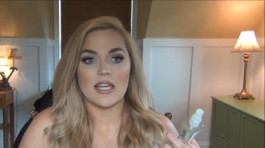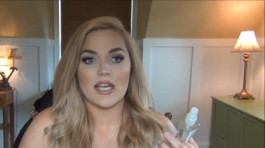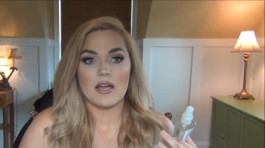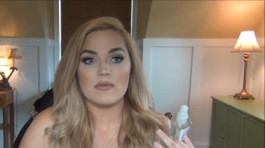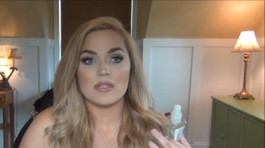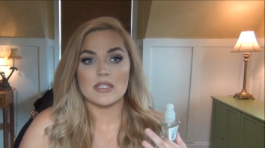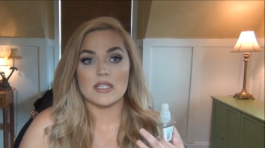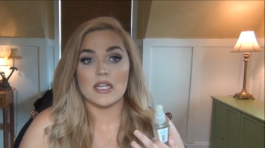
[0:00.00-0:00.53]
Like, I
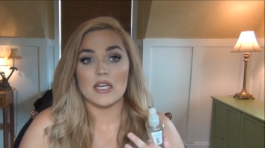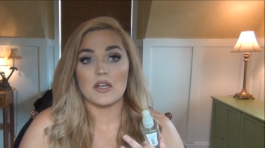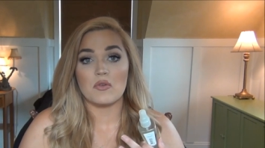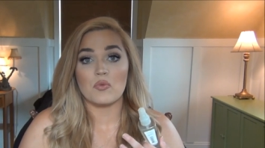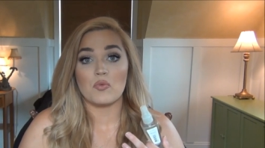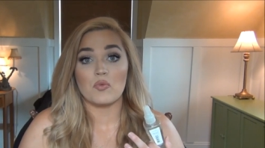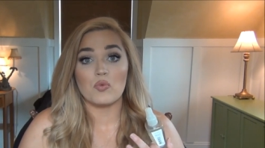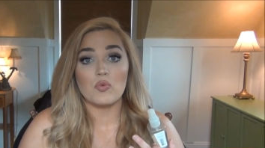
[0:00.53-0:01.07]
was getting
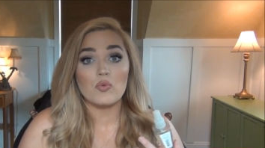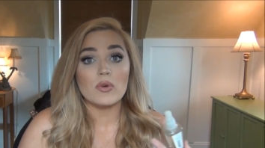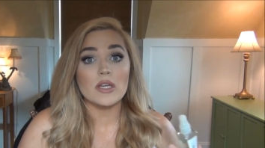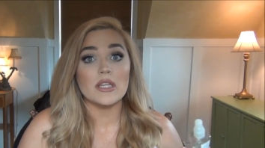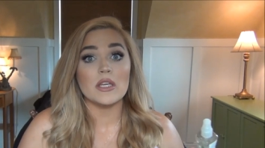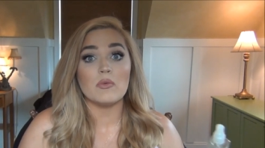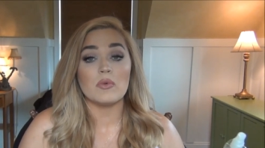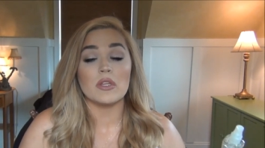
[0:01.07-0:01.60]

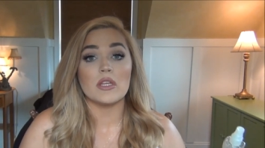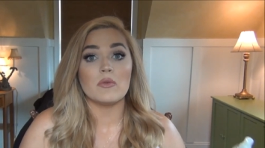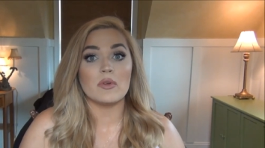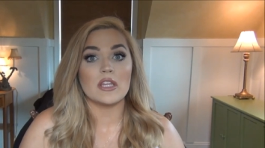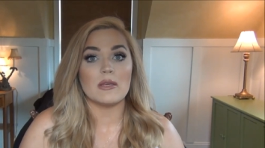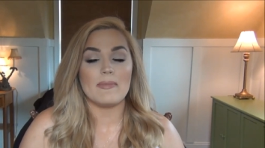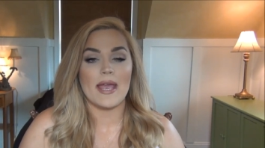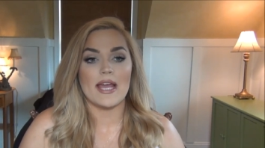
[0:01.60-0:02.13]

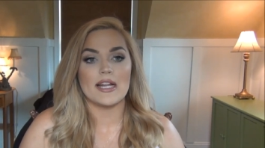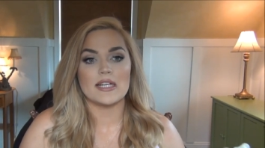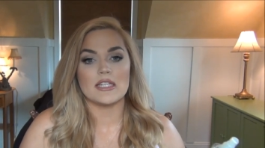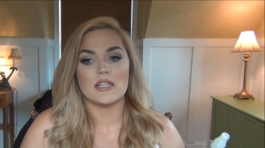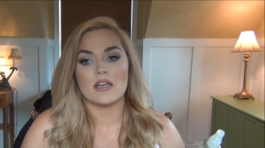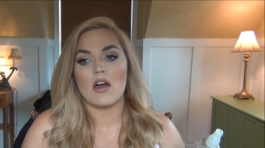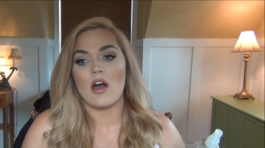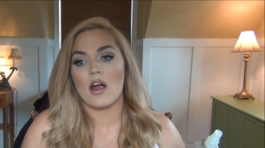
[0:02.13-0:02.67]
really panicked
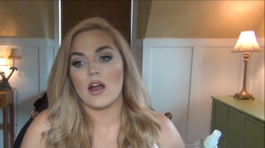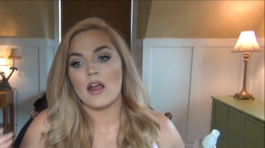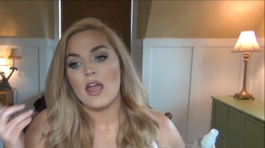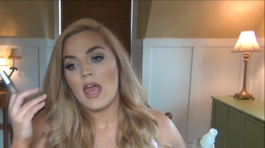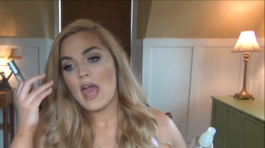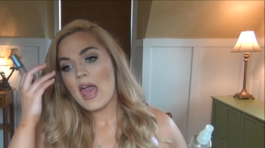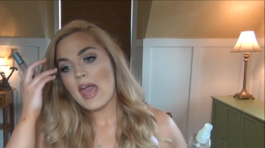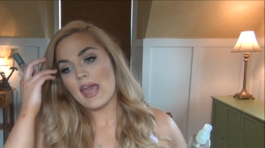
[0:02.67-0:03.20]
in the car,
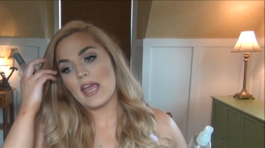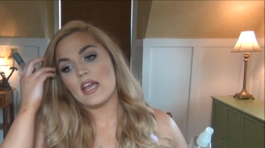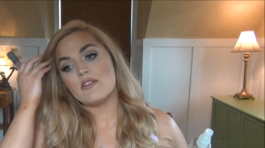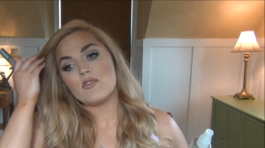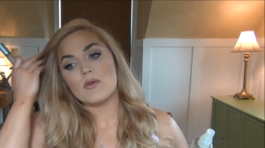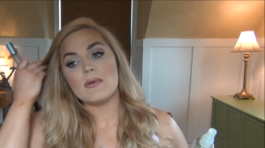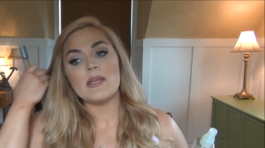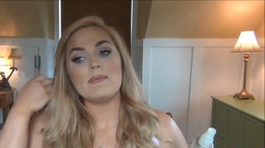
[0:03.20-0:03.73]
and
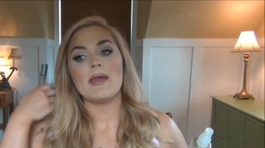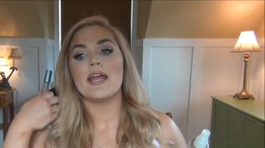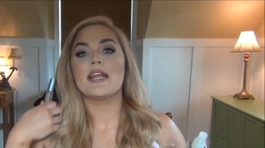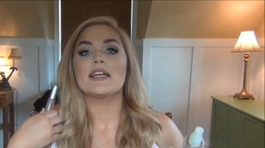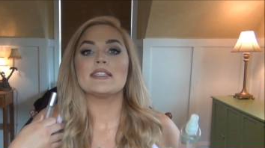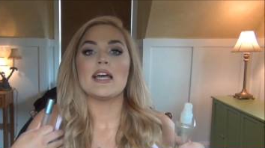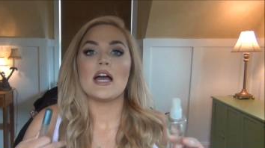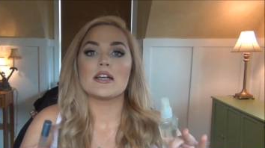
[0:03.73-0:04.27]
for me,
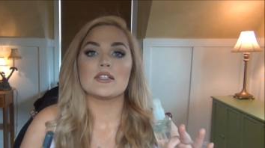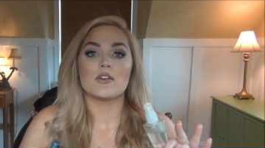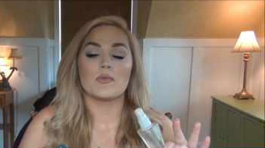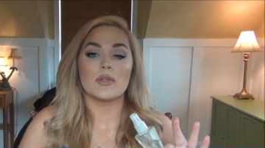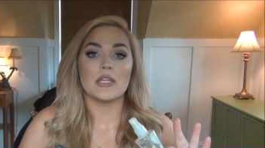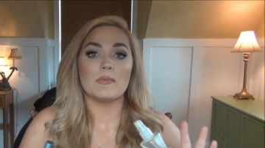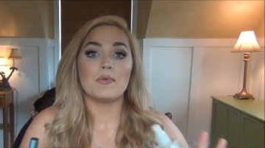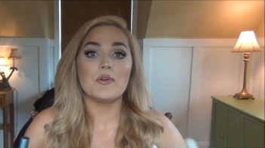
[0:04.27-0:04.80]
panic attacks are
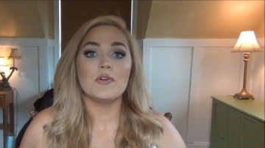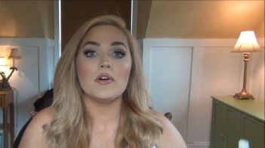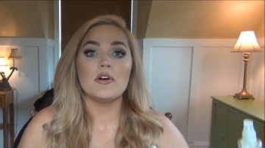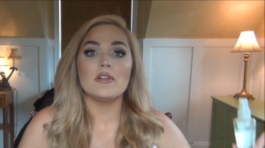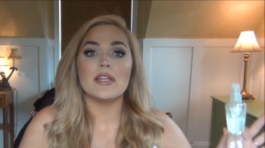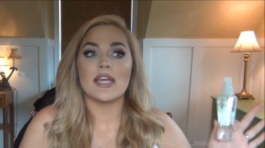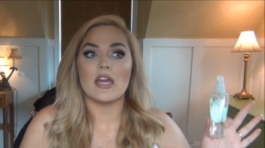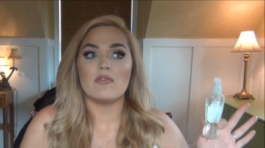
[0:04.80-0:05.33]
really
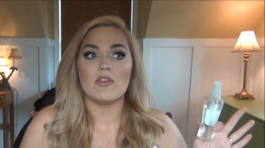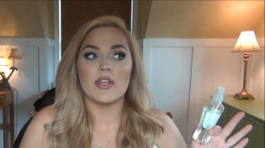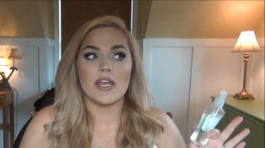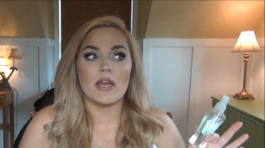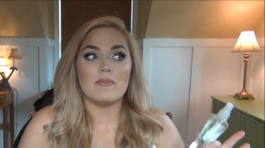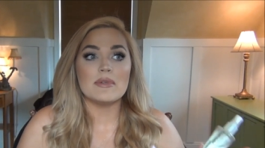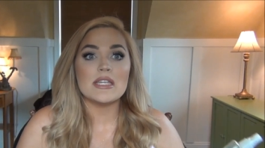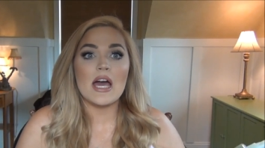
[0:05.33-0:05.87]
brutal. Like, I feel like
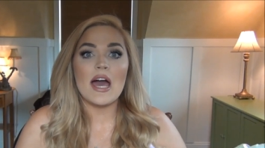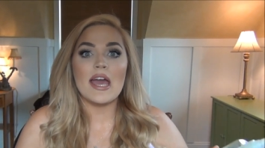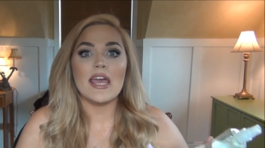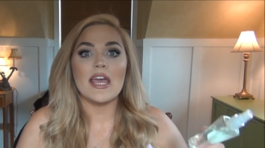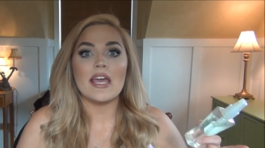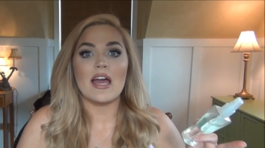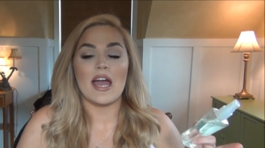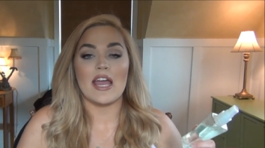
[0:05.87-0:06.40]
I'm
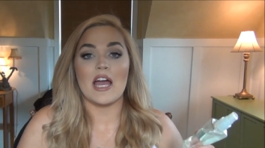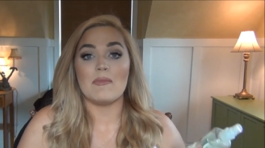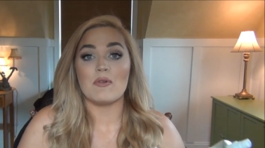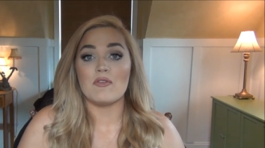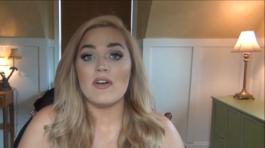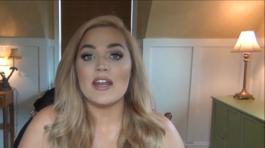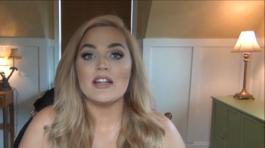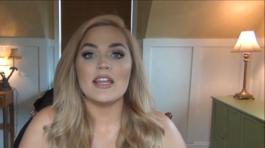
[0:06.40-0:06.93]
dying, I
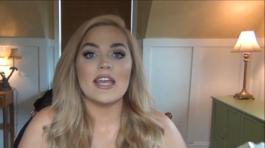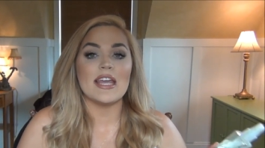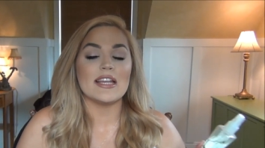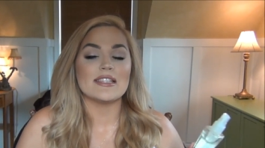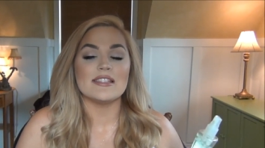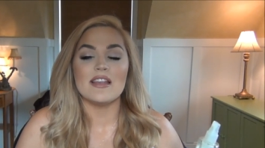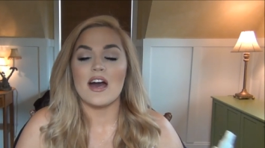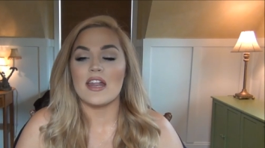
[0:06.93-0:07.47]
hyperventilate.
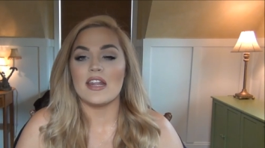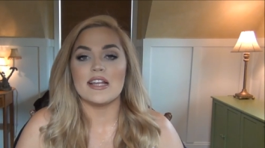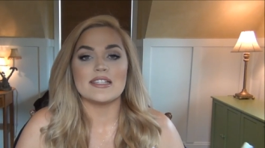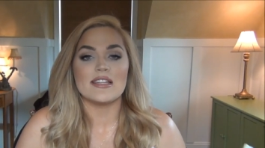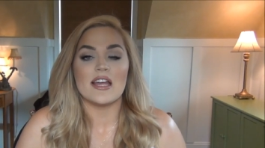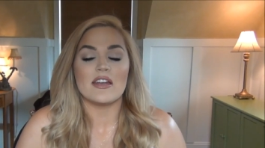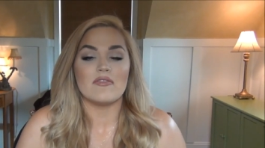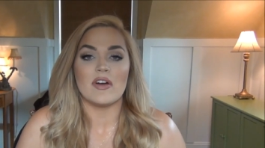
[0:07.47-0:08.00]
It's not
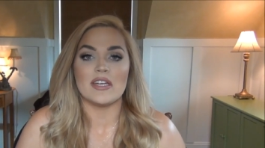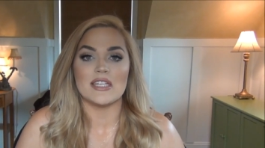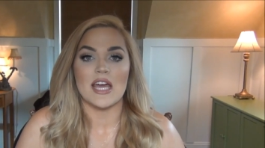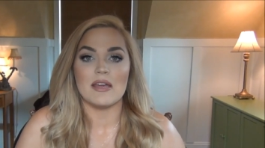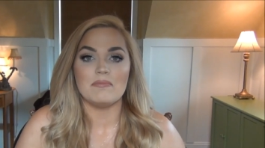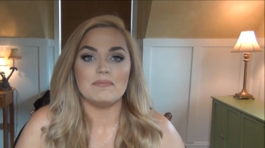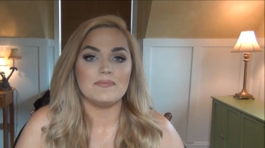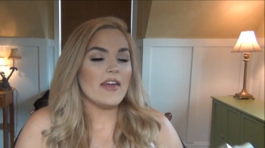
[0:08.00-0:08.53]
a fun
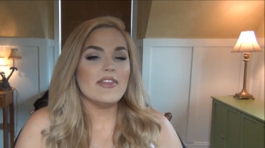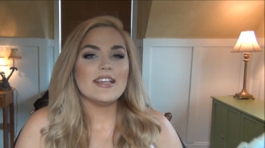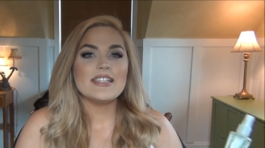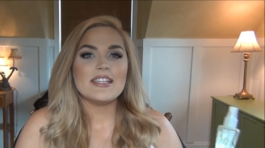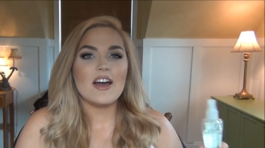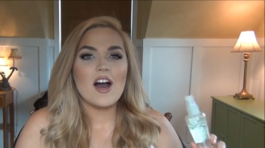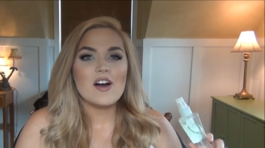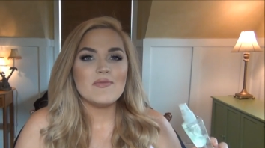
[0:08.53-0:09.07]
time. And this
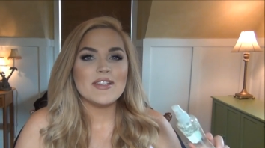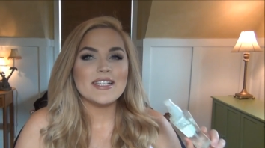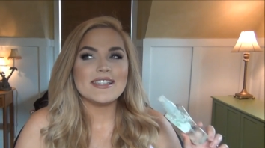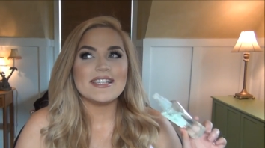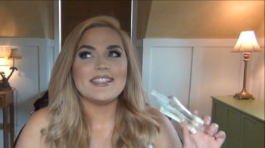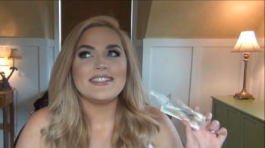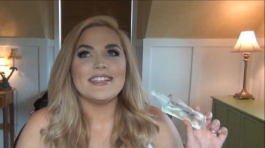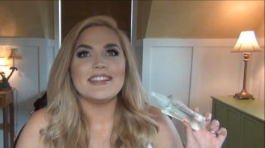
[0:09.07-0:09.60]

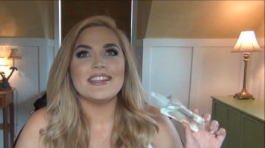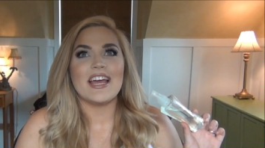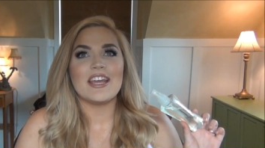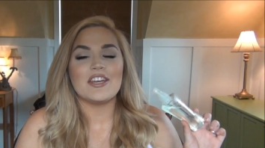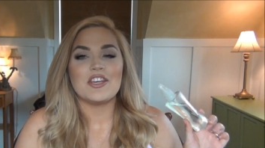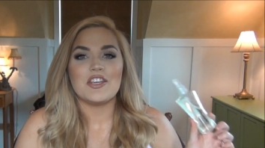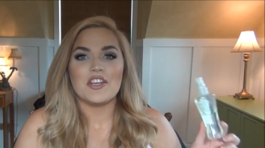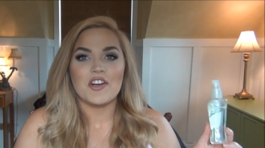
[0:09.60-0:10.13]
obviously didn't
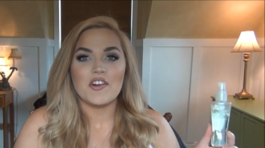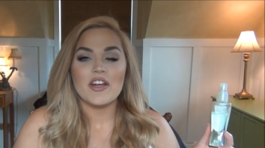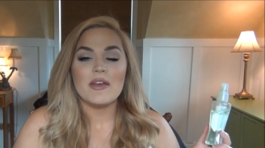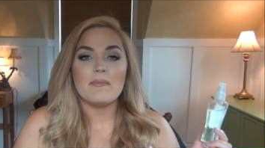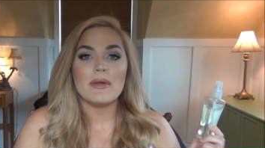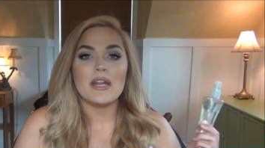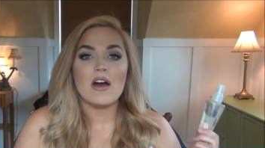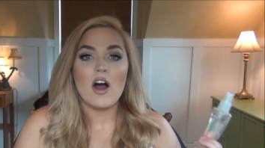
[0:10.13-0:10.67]
like cure
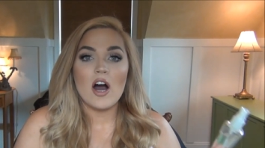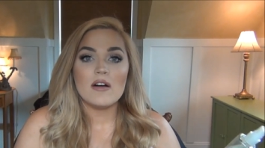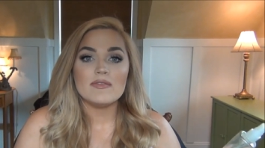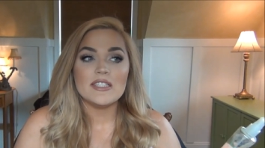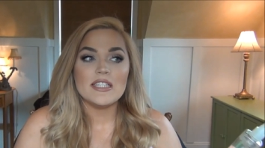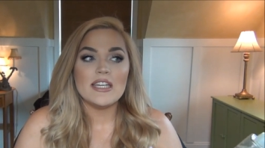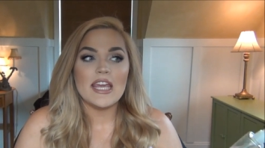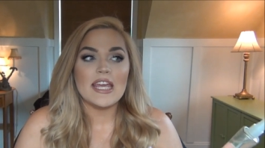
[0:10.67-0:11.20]
it, but
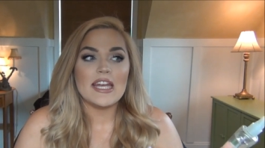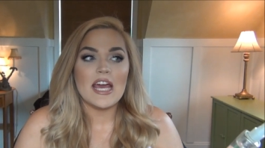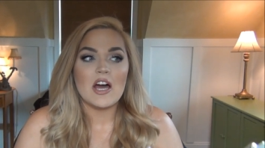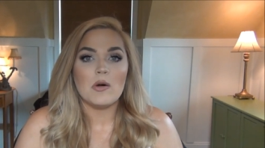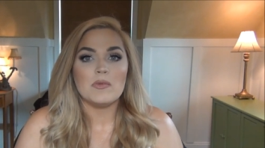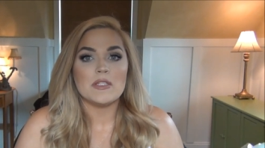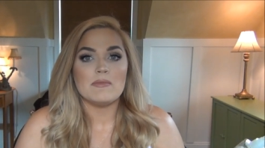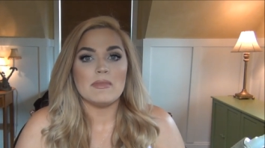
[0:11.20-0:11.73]
it
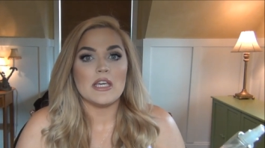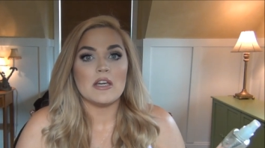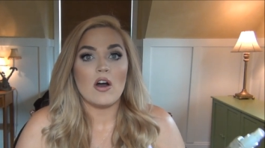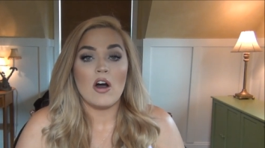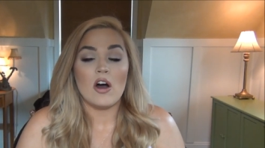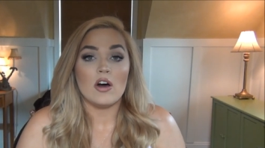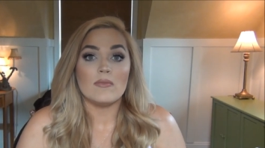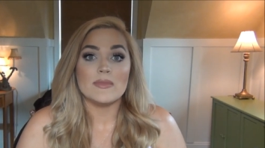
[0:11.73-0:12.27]
helped me
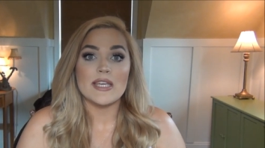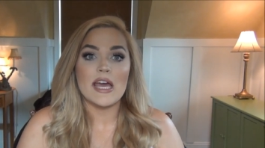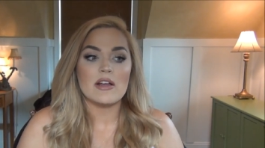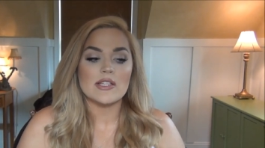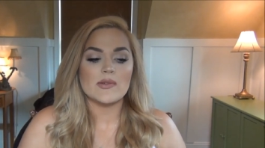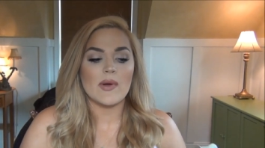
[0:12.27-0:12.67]
calm down.